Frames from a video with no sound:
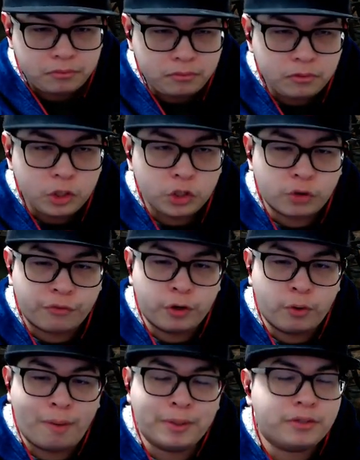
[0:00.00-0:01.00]
So for your
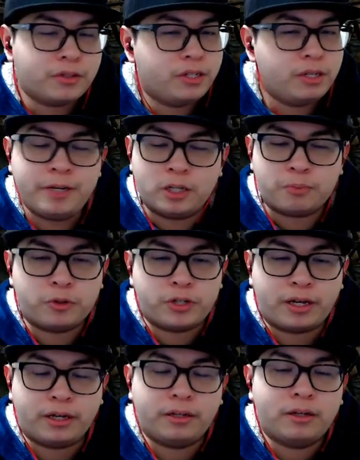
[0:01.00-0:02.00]
weapons, DPS per
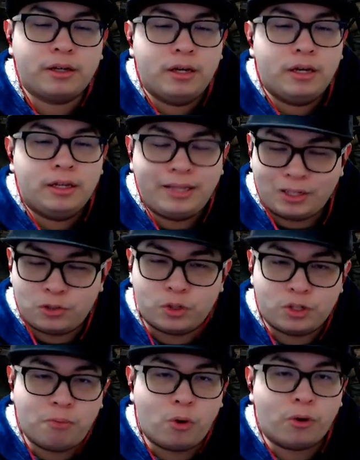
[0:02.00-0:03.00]
second, that's what's
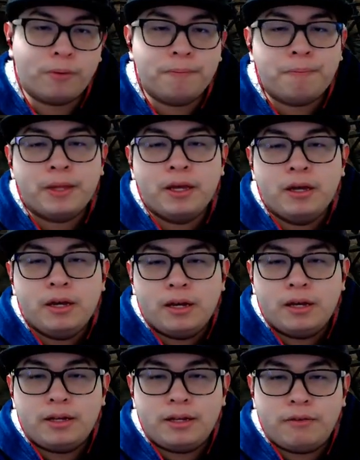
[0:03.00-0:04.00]
important.
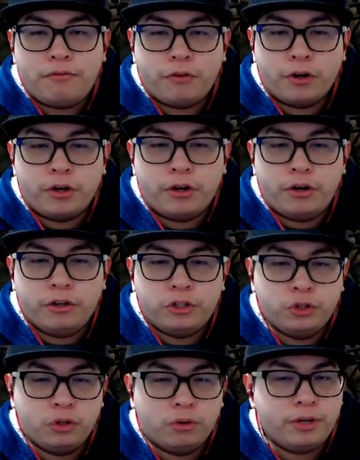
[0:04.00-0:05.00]
For your
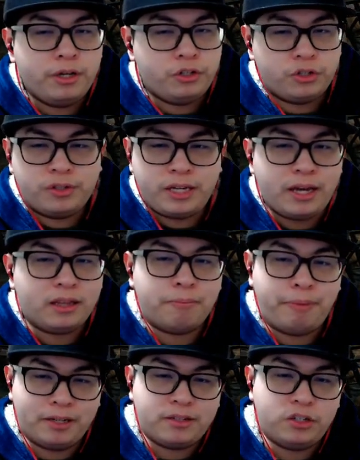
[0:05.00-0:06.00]
jewelry, just take the
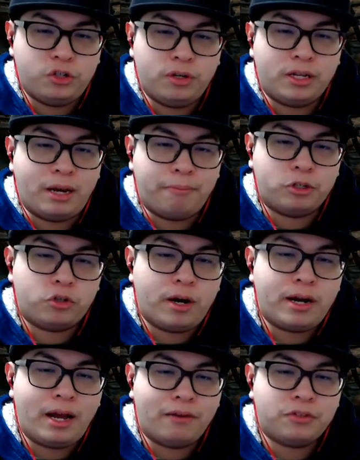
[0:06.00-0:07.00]
best that you can get, but try
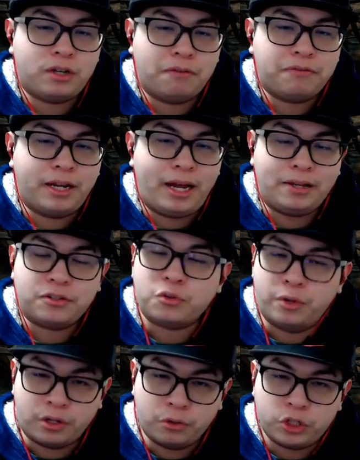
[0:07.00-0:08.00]
to have stuff that has
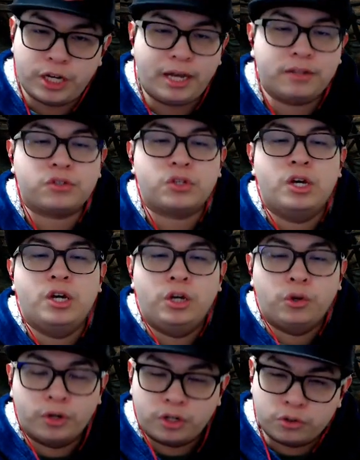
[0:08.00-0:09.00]
critical chance,
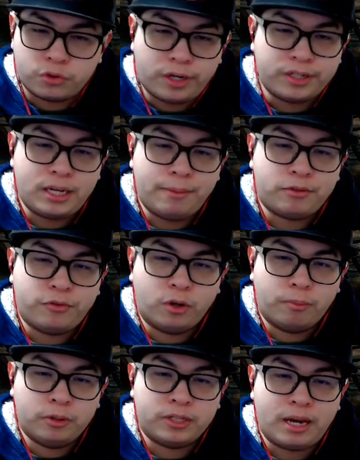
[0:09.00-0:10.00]
critical strike damage,
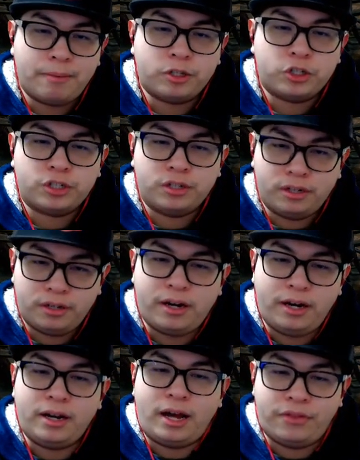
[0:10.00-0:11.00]
vulnerable damage. All
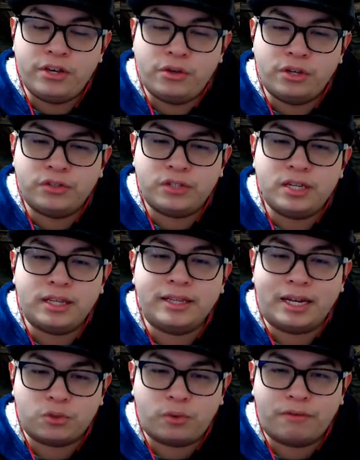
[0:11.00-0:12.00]
right, I think you can see that
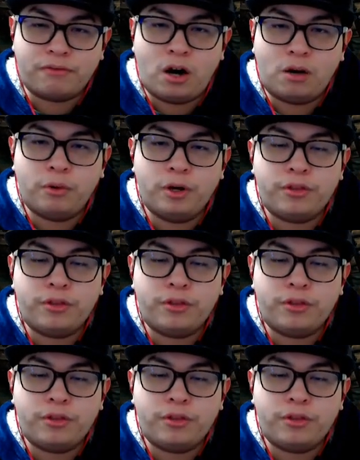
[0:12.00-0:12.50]
that's what I've gone with.